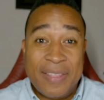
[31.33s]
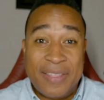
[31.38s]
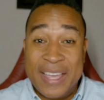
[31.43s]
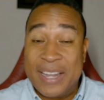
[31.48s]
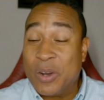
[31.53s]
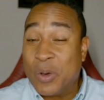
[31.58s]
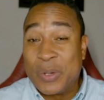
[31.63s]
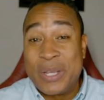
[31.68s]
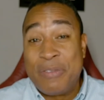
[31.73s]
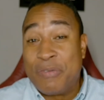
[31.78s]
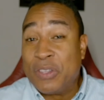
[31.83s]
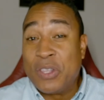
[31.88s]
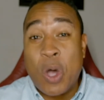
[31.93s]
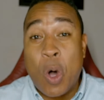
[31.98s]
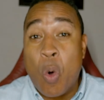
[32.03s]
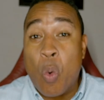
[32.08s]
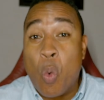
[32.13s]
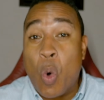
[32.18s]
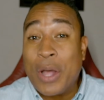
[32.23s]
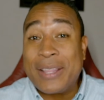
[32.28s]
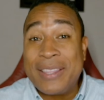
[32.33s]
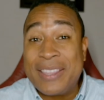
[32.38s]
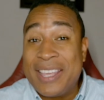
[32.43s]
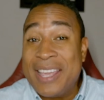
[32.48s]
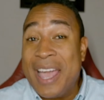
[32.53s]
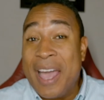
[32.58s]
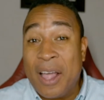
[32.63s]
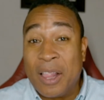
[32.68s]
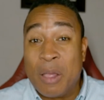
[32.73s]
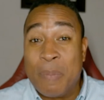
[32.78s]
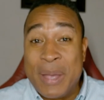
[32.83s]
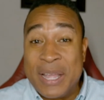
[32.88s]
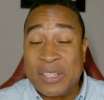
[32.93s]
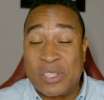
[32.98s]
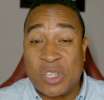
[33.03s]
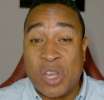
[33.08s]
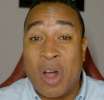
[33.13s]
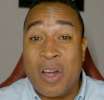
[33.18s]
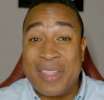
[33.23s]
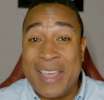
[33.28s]
They don't even know what the
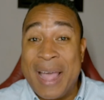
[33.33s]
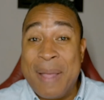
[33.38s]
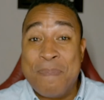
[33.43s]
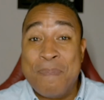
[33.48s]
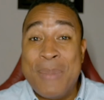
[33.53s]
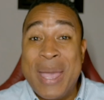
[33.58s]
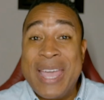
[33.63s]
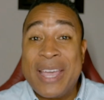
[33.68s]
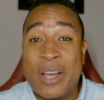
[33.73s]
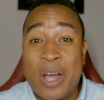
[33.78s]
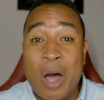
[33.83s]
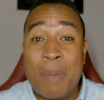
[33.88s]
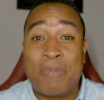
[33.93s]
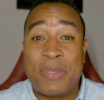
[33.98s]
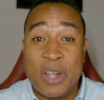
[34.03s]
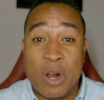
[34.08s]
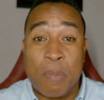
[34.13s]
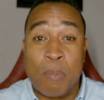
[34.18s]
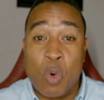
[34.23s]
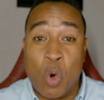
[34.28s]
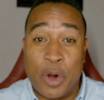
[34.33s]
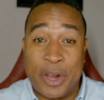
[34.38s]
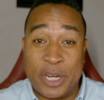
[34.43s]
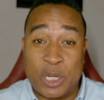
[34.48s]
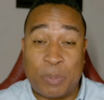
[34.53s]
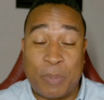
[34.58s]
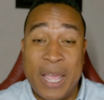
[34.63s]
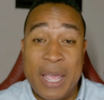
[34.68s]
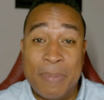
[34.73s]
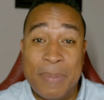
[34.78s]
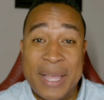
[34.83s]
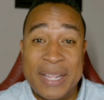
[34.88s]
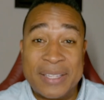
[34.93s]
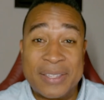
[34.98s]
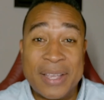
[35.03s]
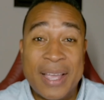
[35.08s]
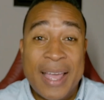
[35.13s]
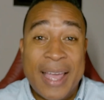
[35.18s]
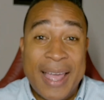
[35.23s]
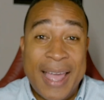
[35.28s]
elements are that make up their mortgage
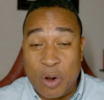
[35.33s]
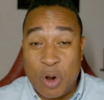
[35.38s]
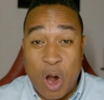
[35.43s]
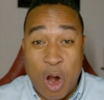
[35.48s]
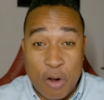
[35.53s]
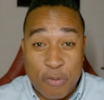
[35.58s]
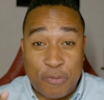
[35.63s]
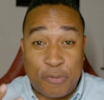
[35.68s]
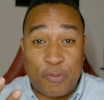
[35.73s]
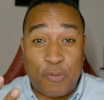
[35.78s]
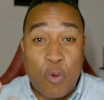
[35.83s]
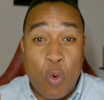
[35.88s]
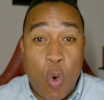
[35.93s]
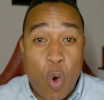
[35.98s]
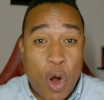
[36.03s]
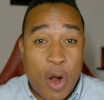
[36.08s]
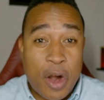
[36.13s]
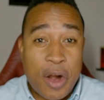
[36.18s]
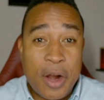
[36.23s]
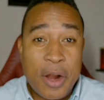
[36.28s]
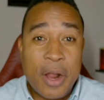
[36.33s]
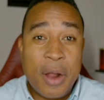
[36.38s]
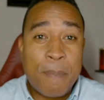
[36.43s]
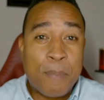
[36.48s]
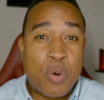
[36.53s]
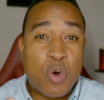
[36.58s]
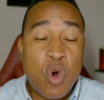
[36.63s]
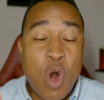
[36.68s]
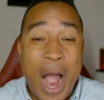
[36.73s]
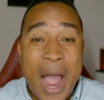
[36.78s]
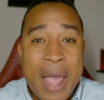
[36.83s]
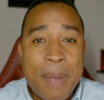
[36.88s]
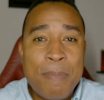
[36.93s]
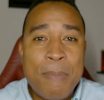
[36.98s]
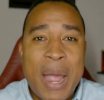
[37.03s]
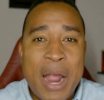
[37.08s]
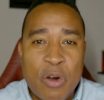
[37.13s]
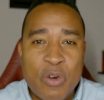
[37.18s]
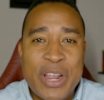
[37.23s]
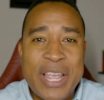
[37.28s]
payments. There are four
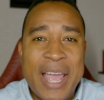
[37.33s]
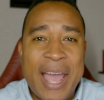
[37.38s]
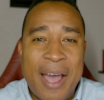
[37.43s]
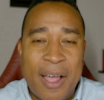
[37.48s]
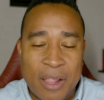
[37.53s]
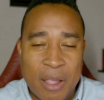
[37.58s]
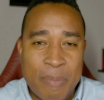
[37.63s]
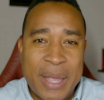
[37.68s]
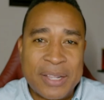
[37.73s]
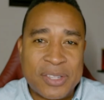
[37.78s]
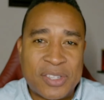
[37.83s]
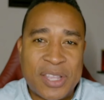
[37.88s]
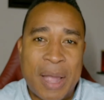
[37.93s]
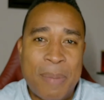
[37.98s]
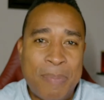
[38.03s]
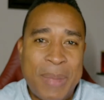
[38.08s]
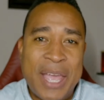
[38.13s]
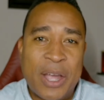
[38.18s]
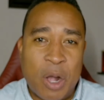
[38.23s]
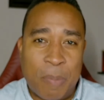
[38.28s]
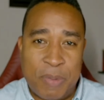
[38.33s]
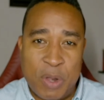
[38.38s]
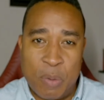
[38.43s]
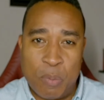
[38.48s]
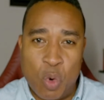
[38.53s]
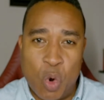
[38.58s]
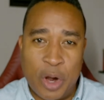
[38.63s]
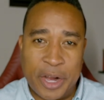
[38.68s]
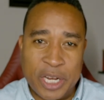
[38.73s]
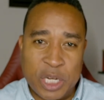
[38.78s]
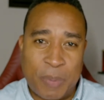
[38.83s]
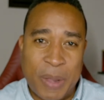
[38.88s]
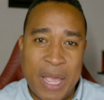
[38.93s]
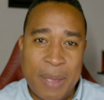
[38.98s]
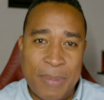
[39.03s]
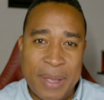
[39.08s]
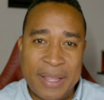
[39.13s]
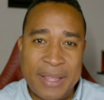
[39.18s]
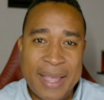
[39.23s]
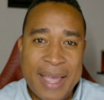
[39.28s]
primary elements that make up your mortgage
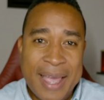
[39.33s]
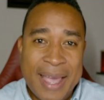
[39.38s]
payment.